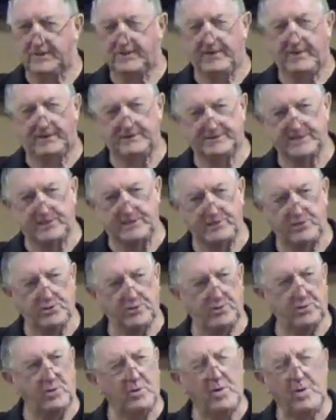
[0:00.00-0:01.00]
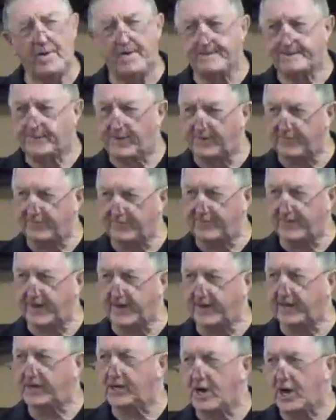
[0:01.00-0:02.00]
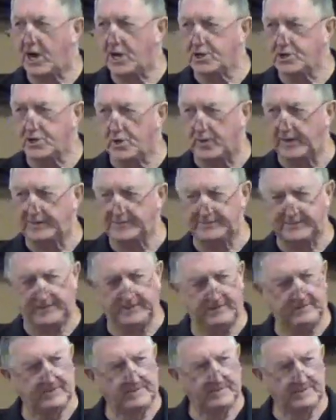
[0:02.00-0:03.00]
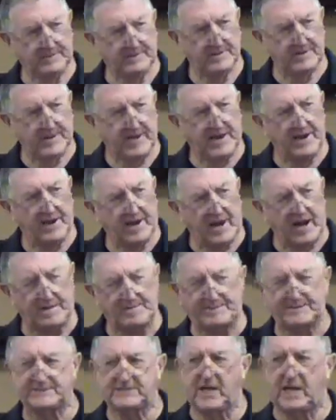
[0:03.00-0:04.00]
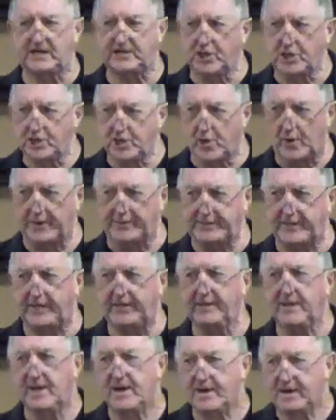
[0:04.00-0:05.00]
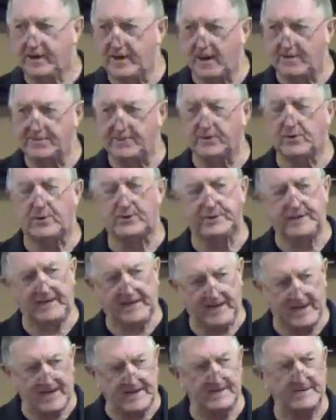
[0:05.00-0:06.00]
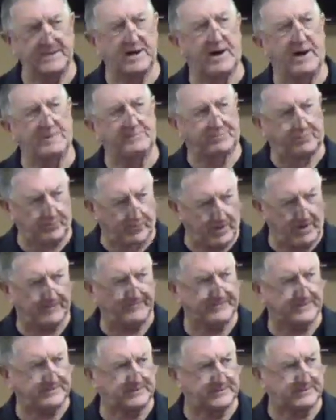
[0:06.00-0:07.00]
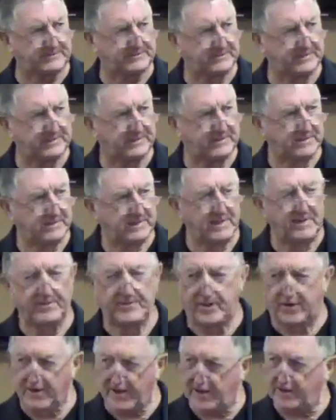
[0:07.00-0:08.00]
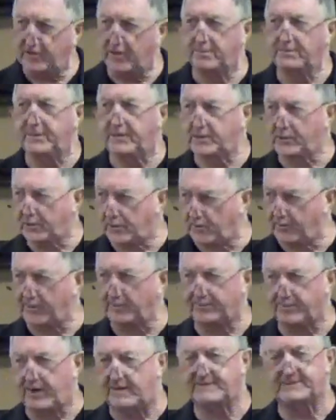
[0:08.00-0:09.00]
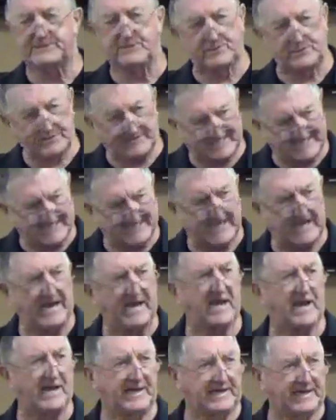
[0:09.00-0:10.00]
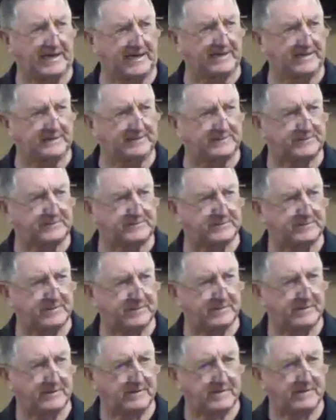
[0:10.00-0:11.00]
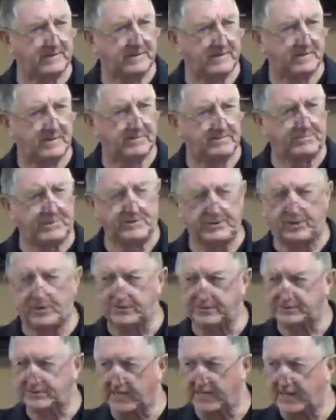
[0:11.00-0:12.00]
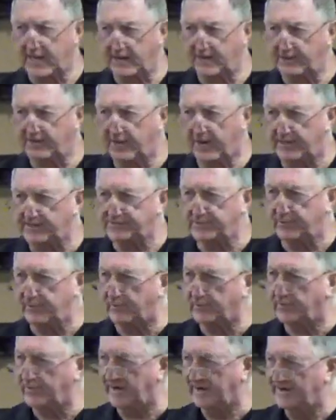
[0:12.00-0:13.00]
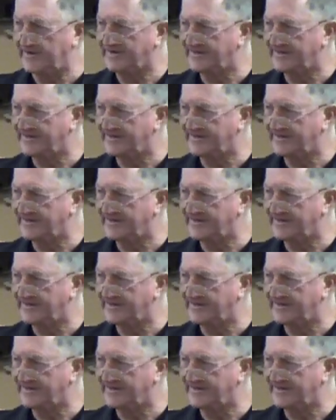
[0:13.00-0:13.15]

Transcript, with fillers: There's a new prophetic anointing, an apostolic anointing coming on the end time prophets. They're not going to be the glory prophets. They're going to say it like it is. But they're going to say it out of God's glory.